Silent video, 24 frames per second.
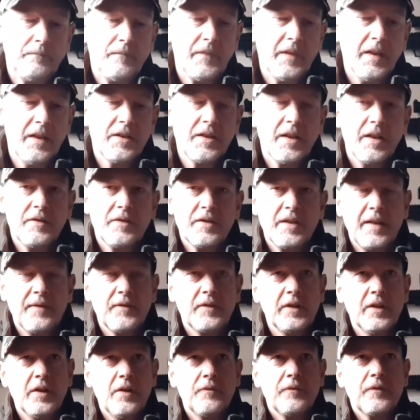So
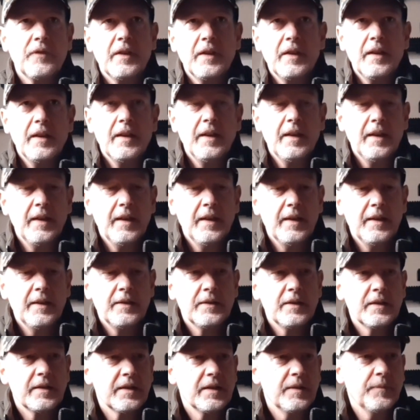safety off.
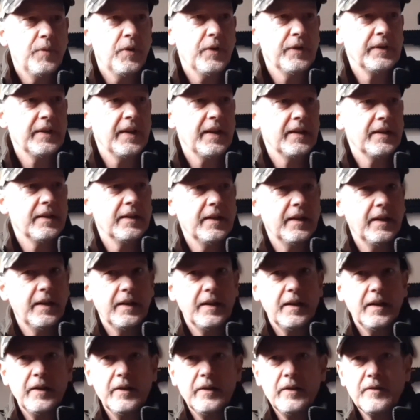Just going to point that at a
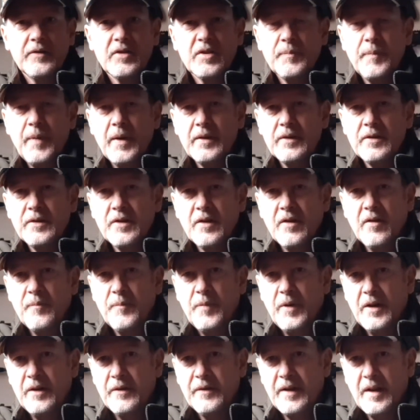load of sponge I've
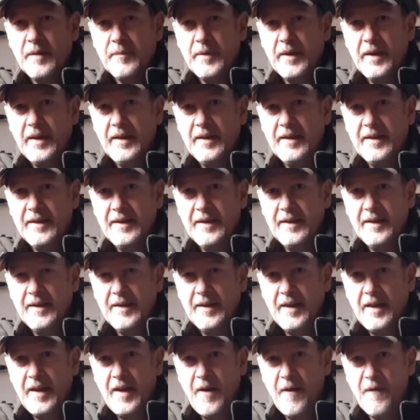piled up there
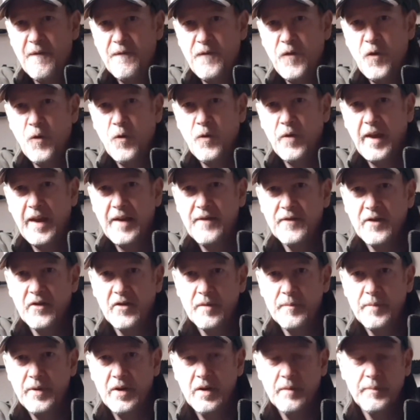for that very
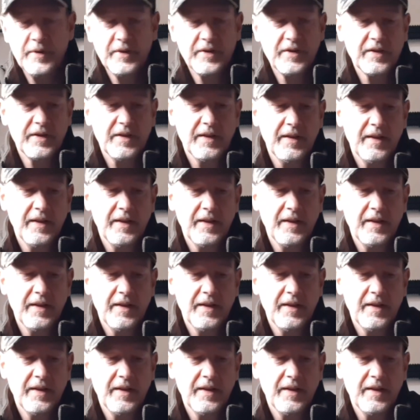purpose.